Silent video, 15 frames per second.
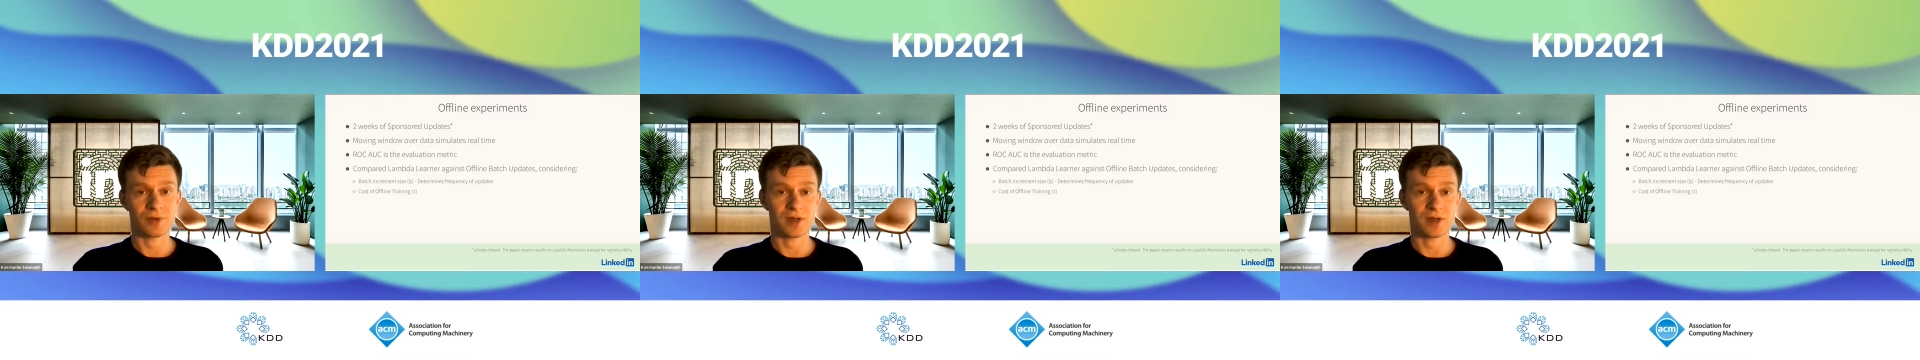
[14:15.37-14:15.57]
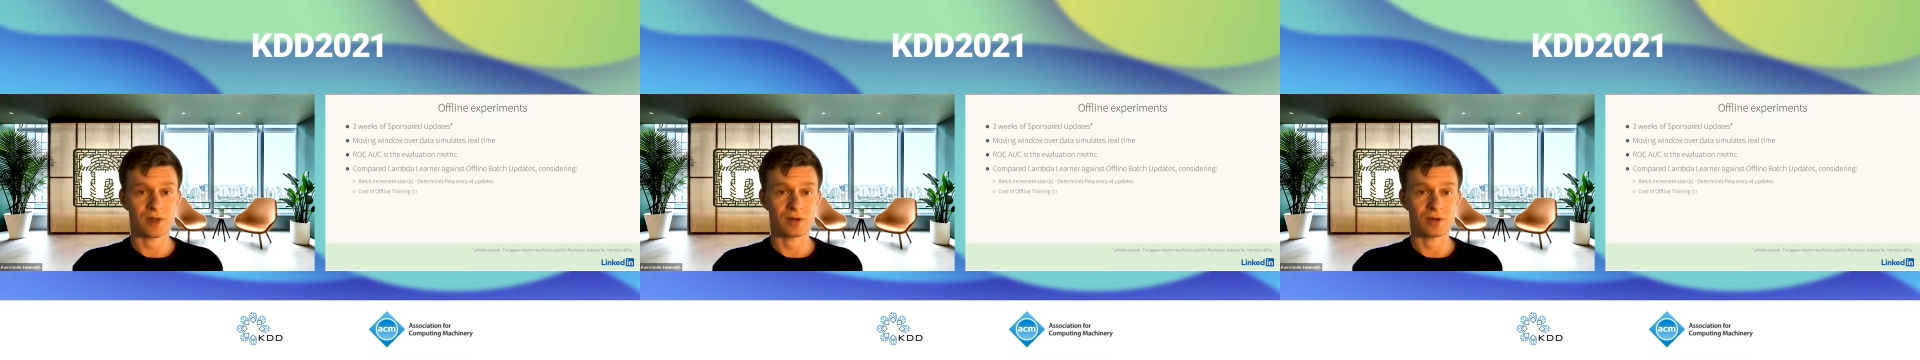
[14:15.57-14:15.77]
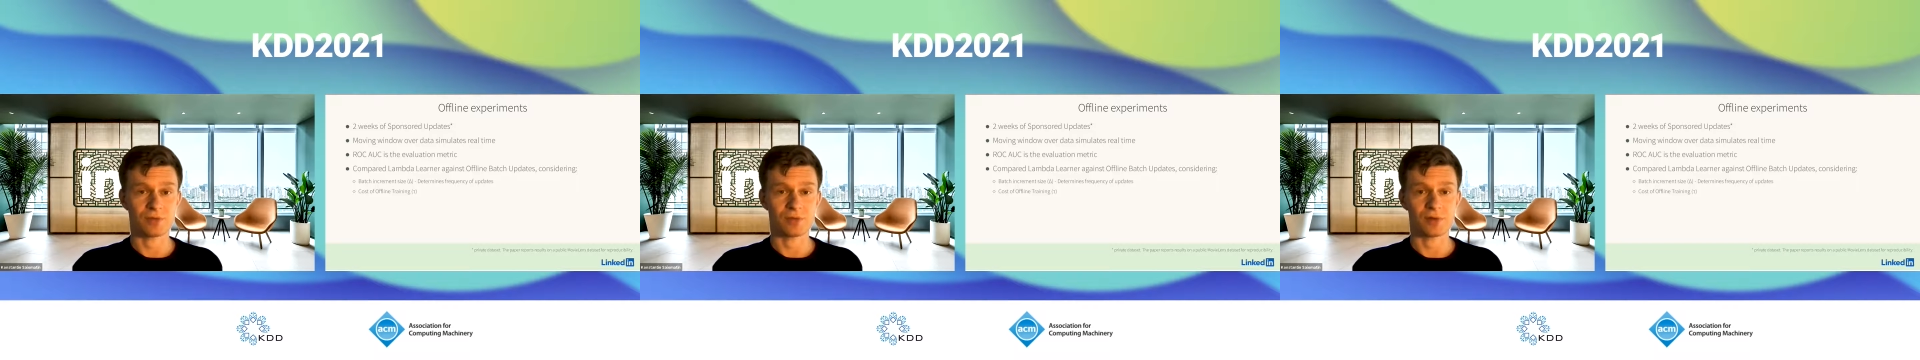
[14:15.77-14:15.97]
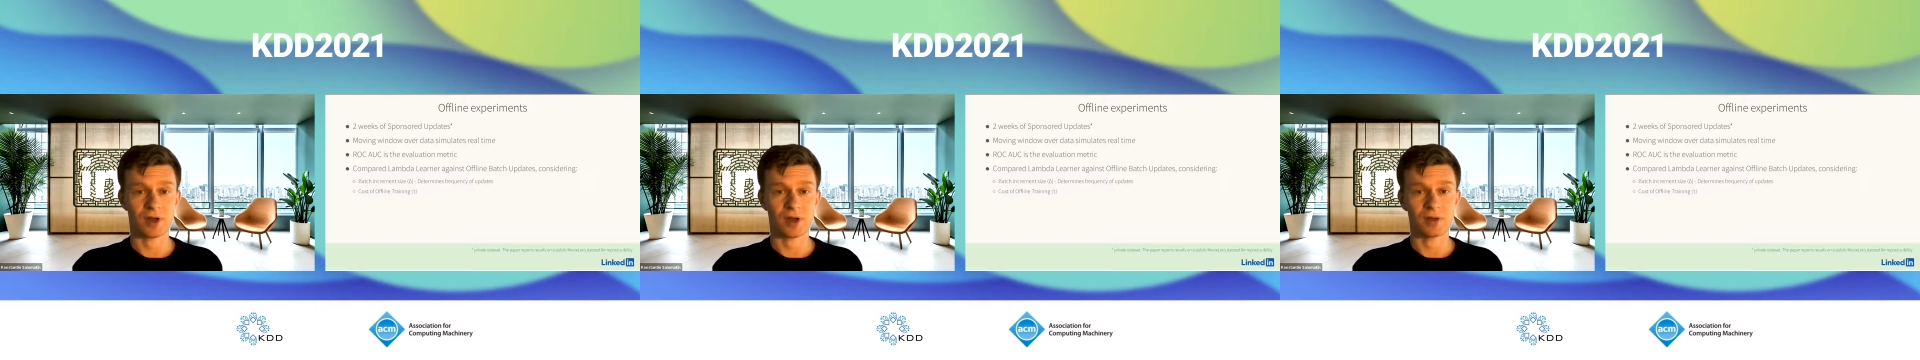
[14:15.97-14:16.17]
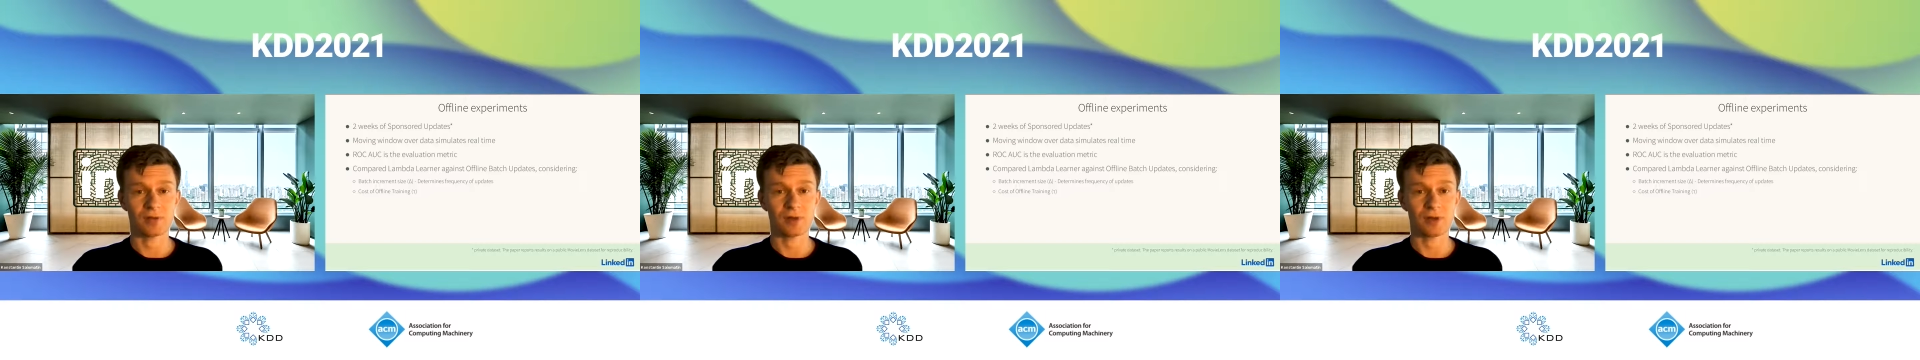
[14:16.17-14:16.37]
is our
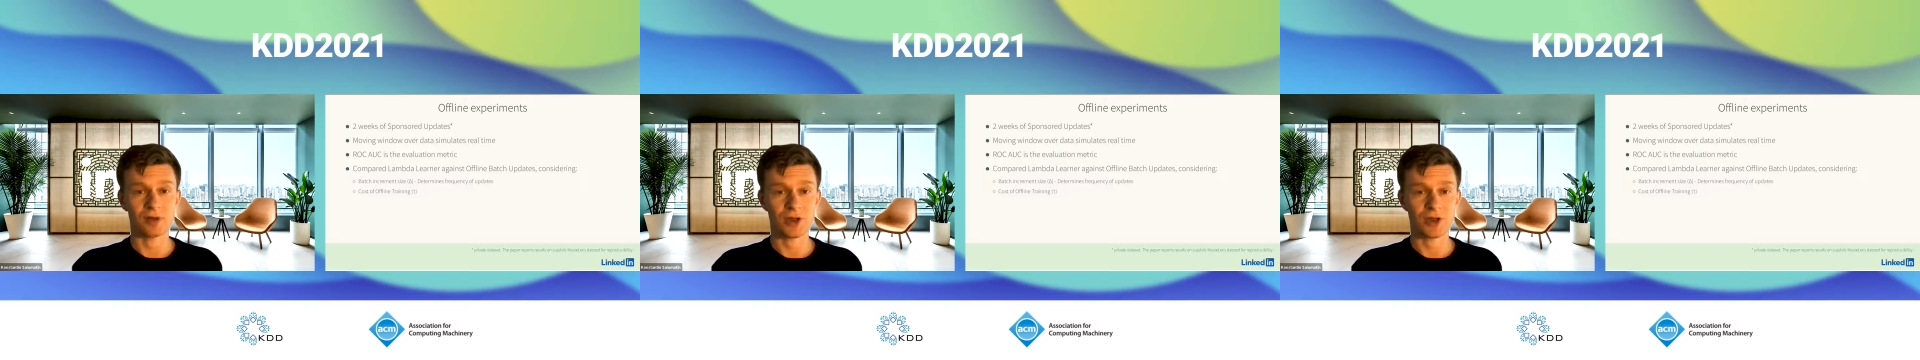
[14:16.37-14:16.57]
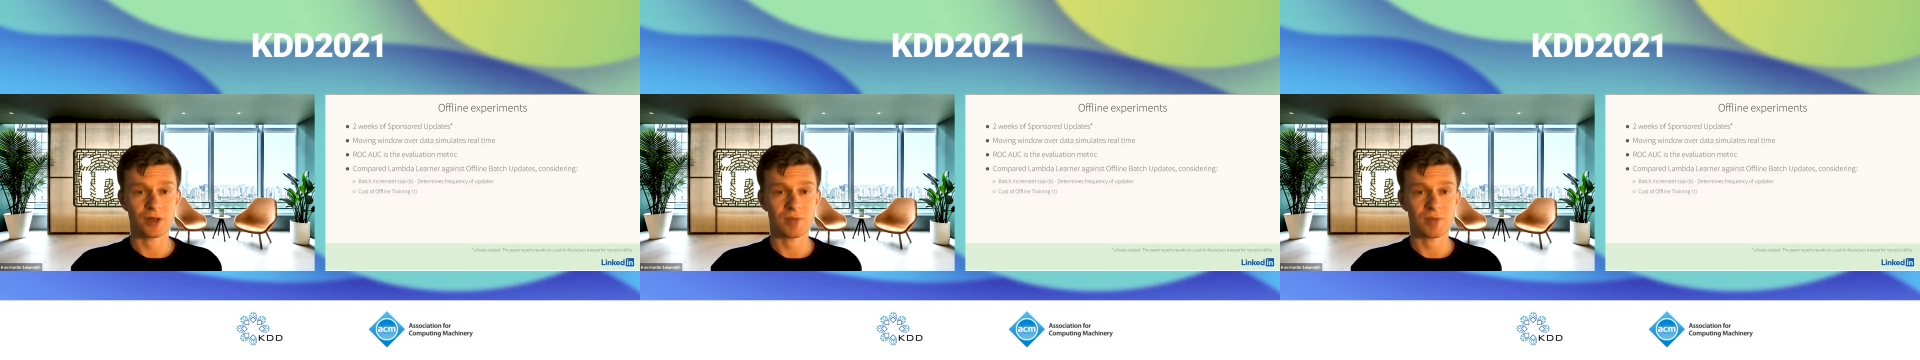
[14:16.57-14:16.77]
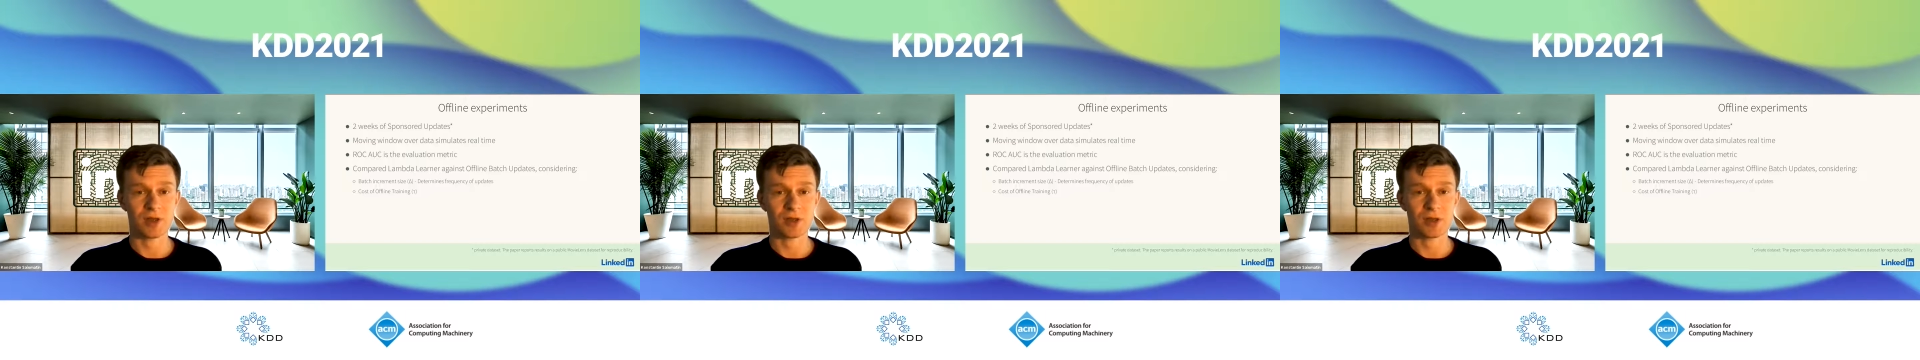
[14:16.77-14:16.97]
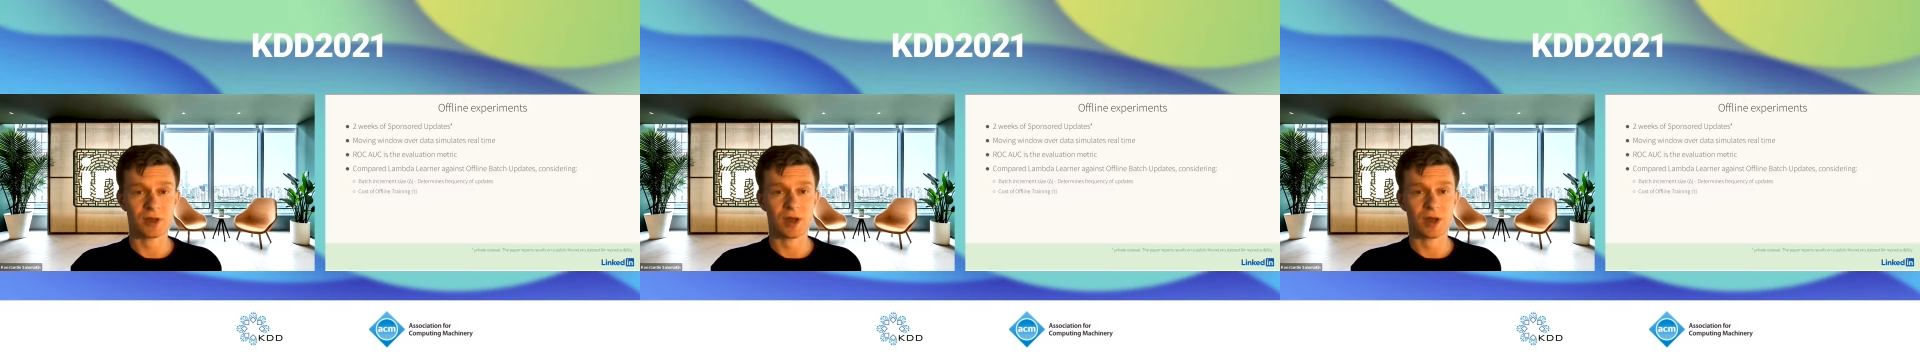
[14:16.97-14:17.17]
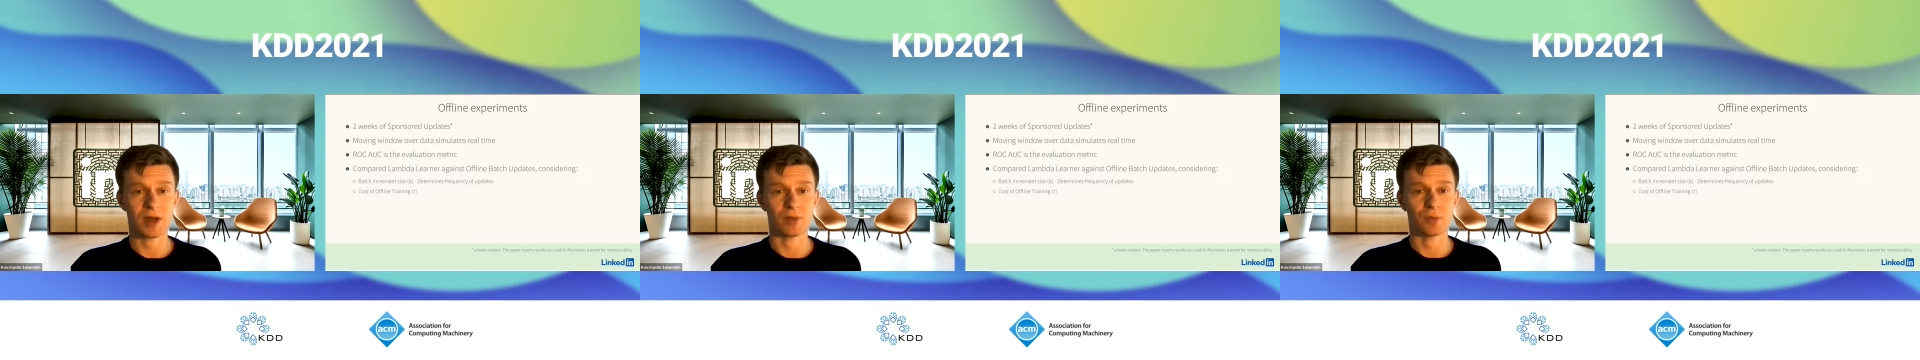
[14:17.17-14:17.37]
offline evaluation metric,
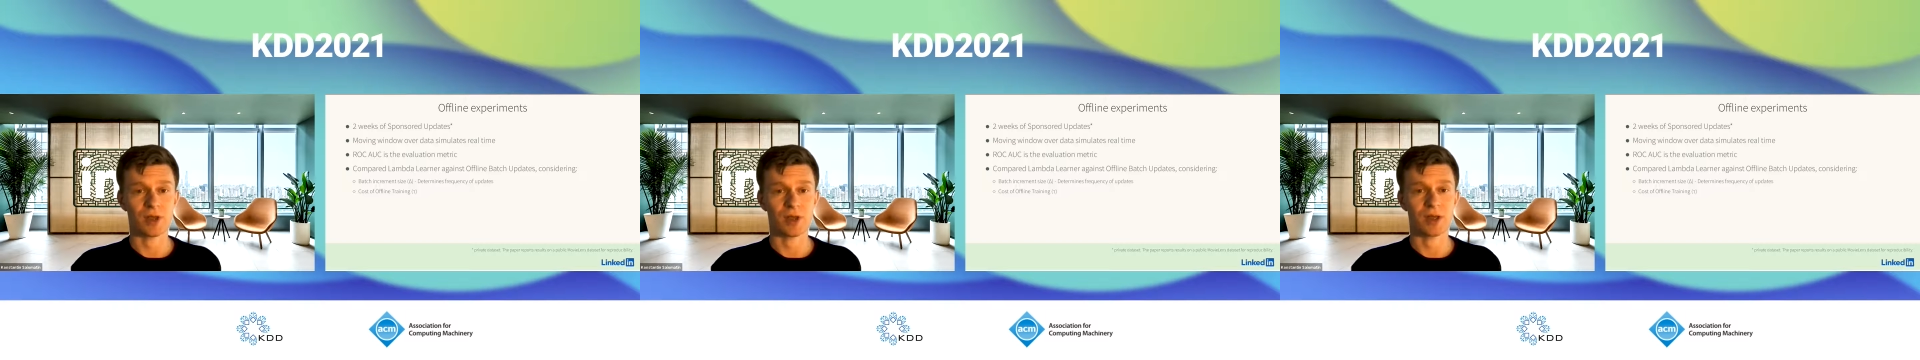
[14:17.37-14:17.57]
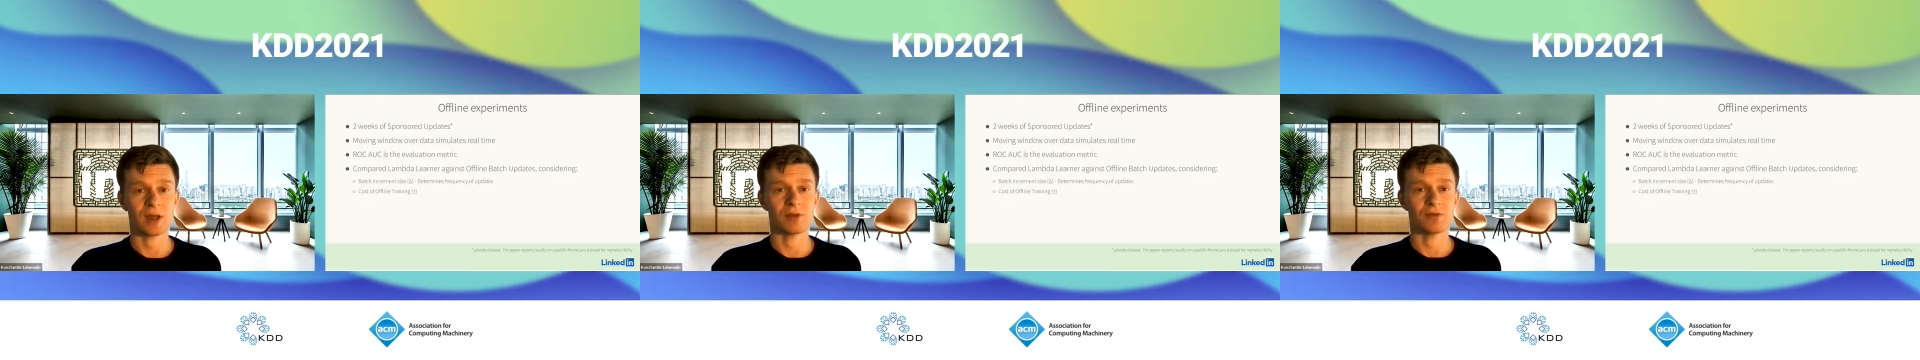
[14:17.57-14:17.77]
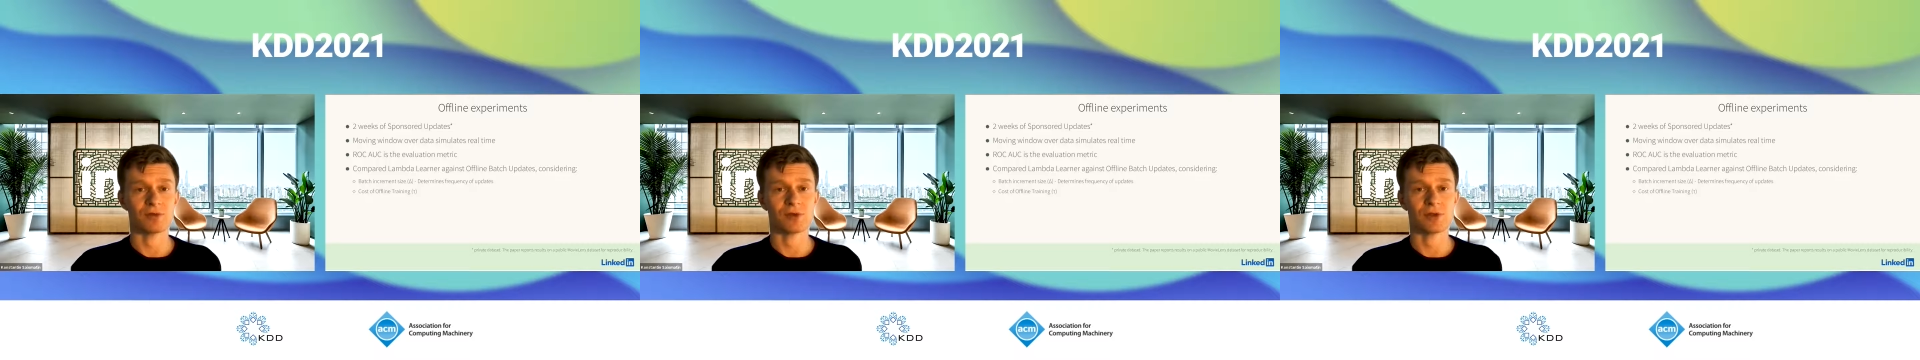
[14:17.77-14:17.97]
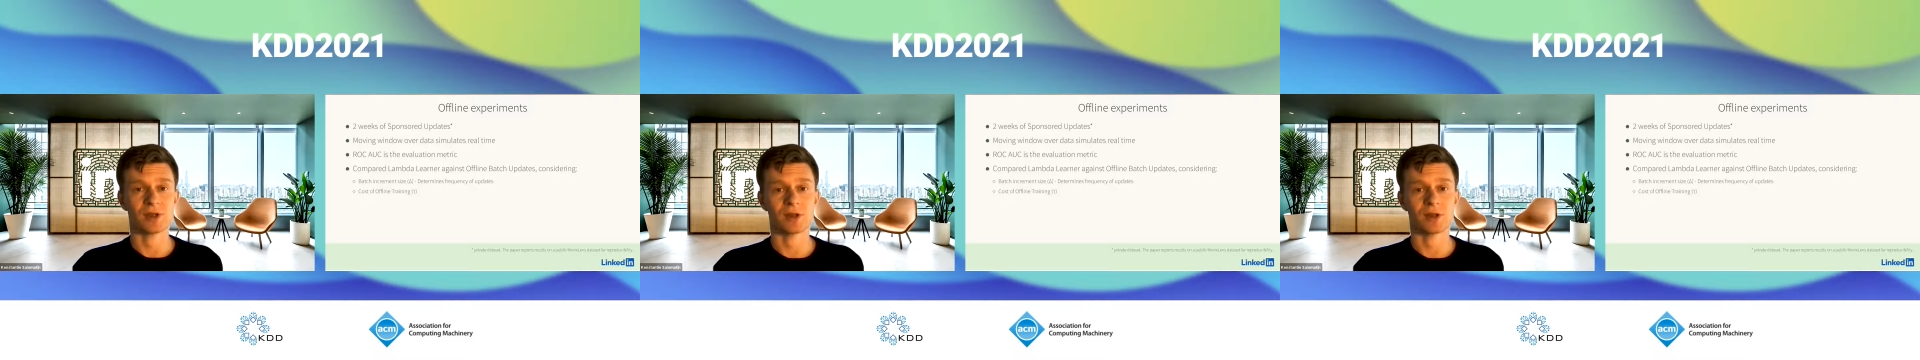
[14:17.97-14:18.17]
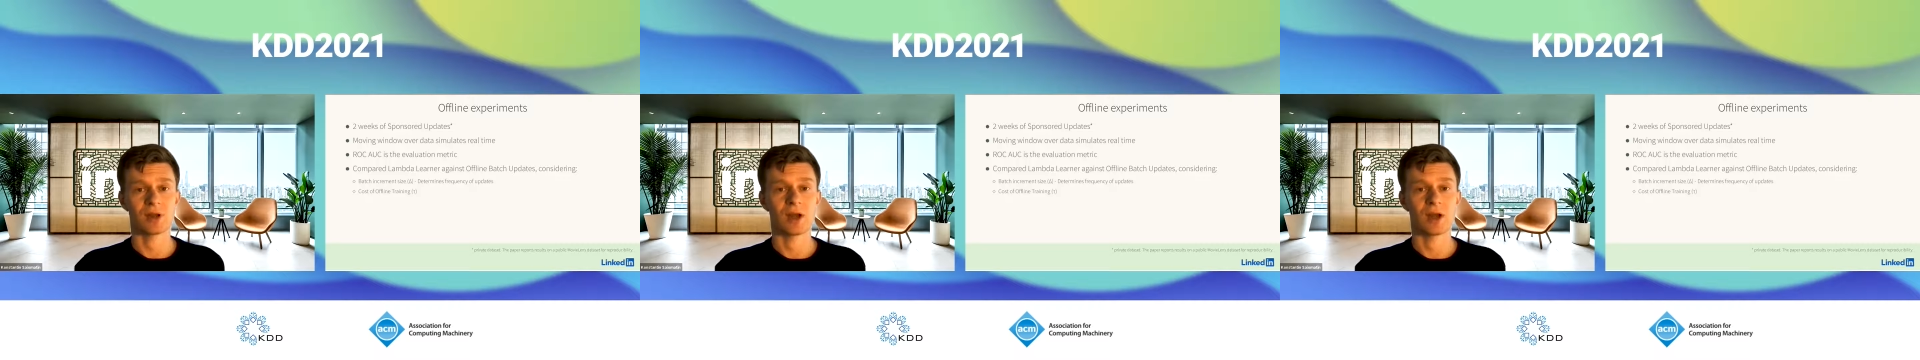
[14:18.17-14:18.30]
and we evaluate